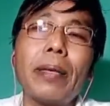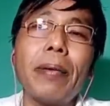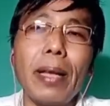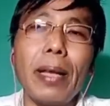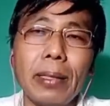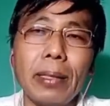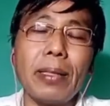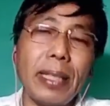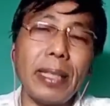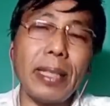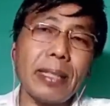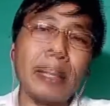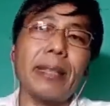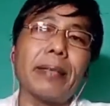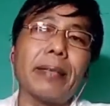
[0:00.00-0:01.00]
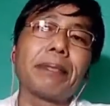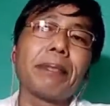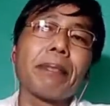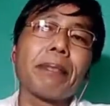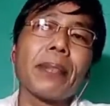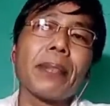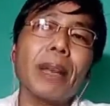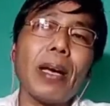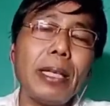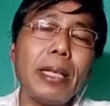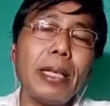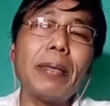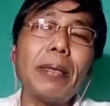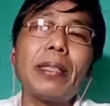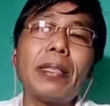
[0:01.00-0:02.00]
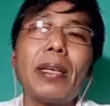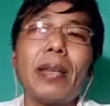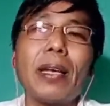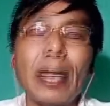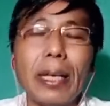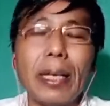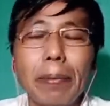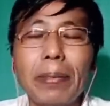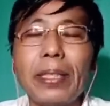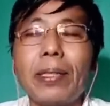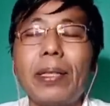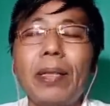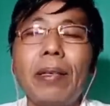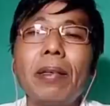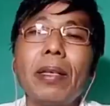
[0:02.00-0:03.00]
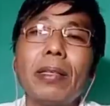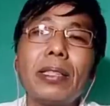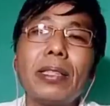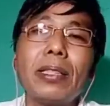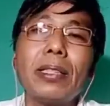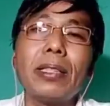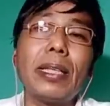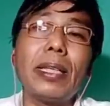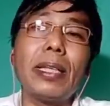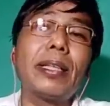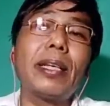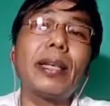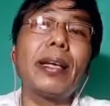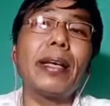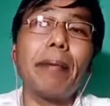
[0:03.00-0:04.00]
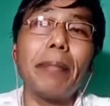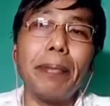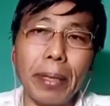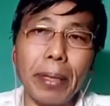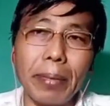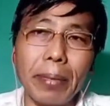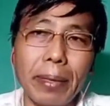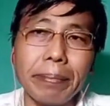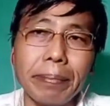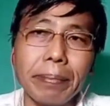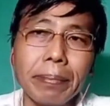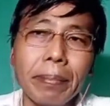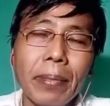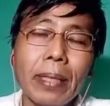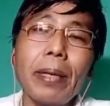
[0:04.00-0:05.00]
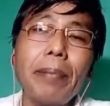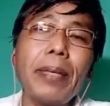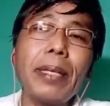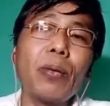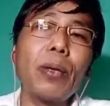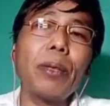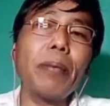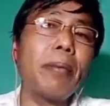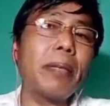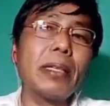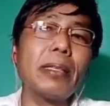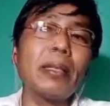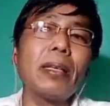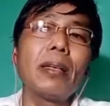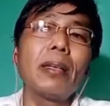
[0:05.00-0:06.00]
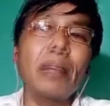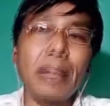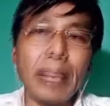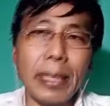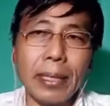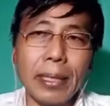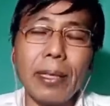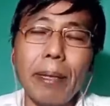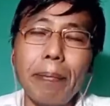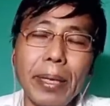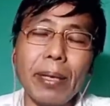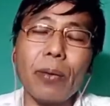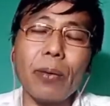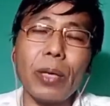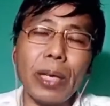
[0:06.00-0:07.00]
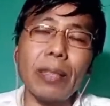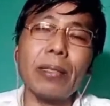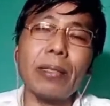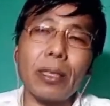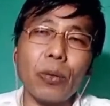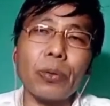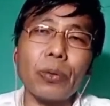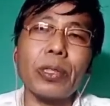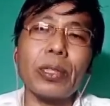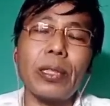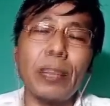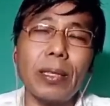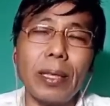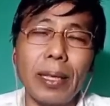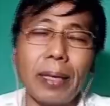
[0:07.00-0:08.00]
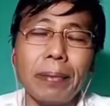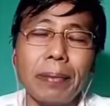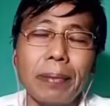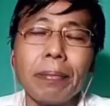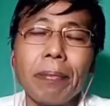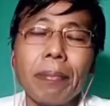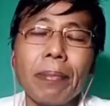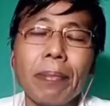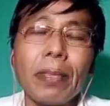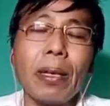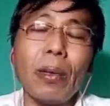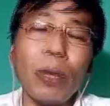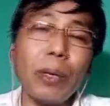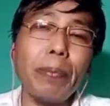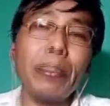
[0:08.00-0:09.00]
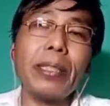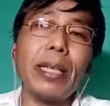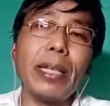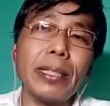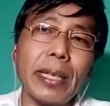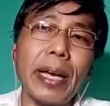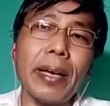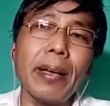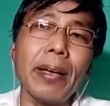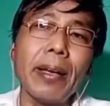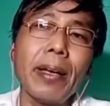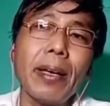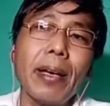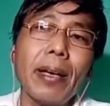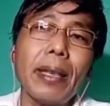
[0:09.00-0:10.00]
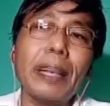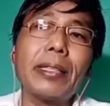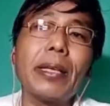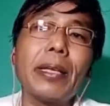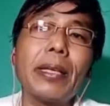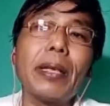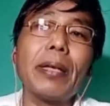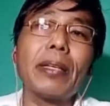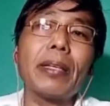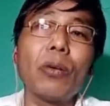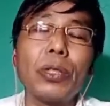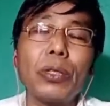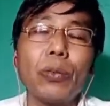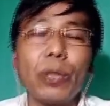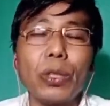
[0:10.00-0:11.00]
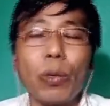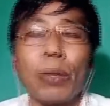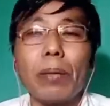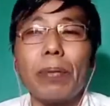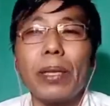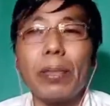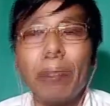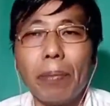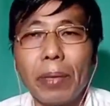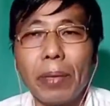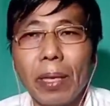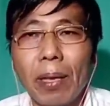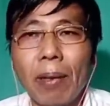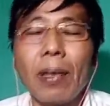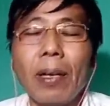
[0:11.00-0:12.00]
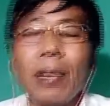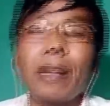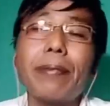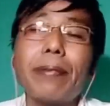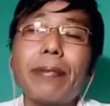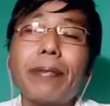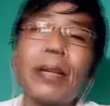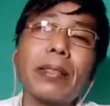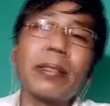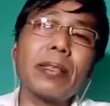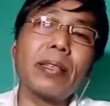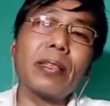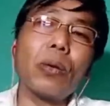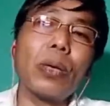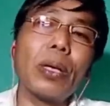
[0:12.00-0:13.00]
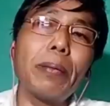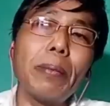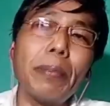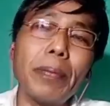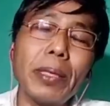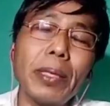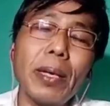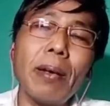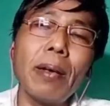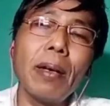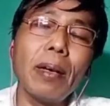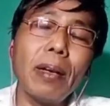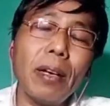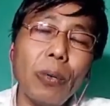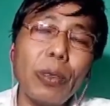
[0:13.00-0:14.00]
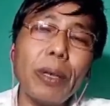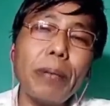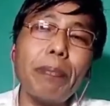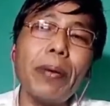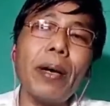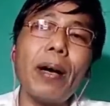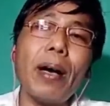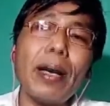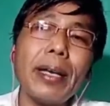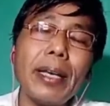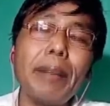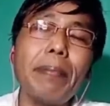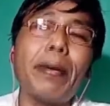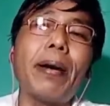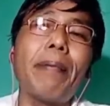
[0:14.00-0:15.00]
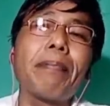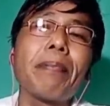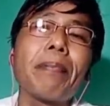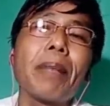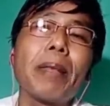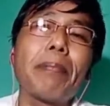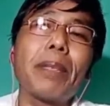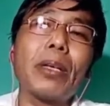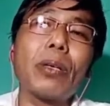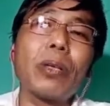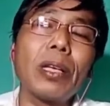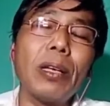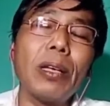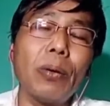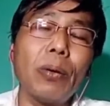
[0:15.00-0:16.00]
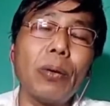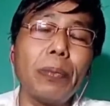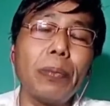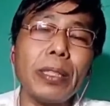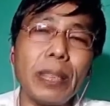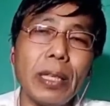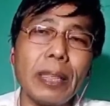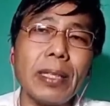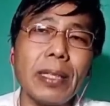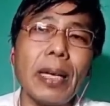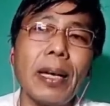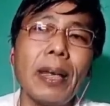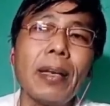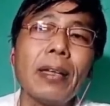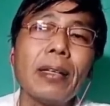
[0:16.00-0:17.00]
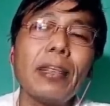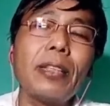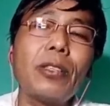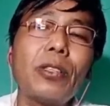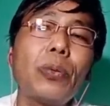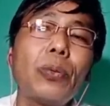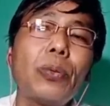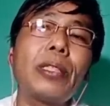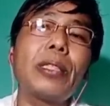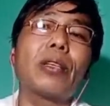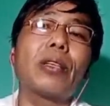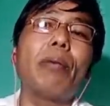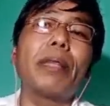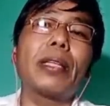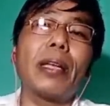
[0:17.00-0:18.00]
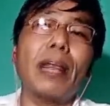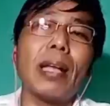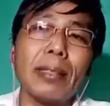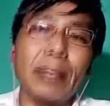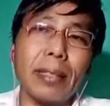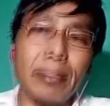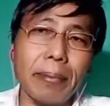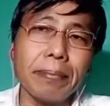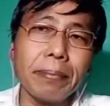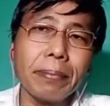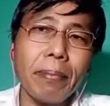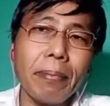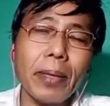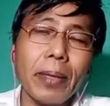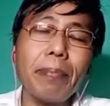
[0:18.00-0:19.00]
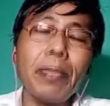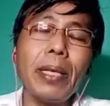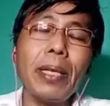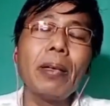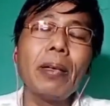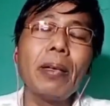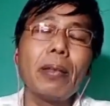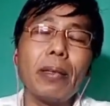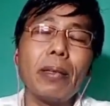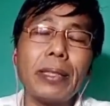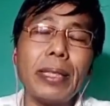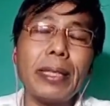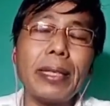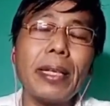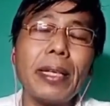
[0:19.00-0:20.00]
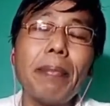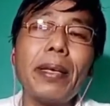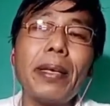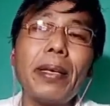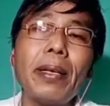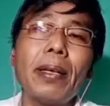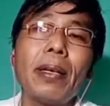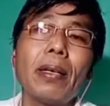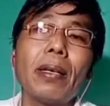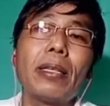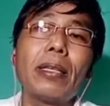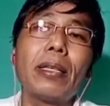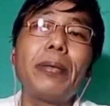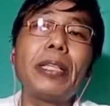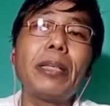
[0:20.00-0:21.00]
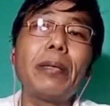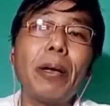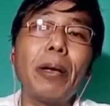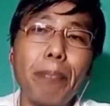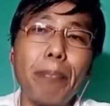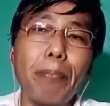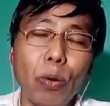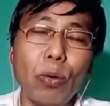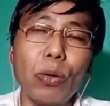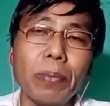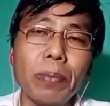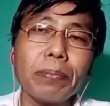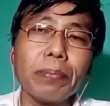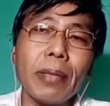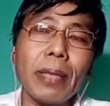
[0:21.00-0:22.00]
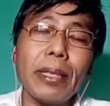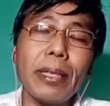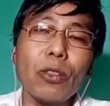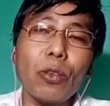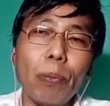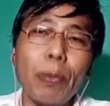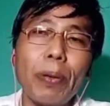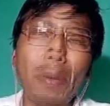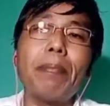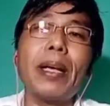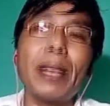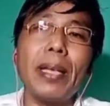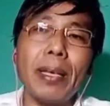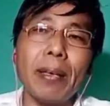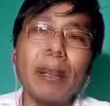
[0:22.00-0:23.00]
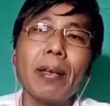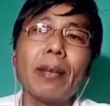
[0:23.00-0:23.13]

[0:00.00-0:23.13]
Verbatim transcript: S S ani maxi kana basi di center na yamba pangmane samna da koi mamang da C S lambi gi ko gi chathok chasin gi the low river C S R I did some night the lowest who was upon the Bugimaminda, infrastructure upon Maminda, low river, Ayenba, petrol low river C S R. Sisu is the government lacte. Nandi is the Kimagi, divisible pool. Ayen Topagi Magi,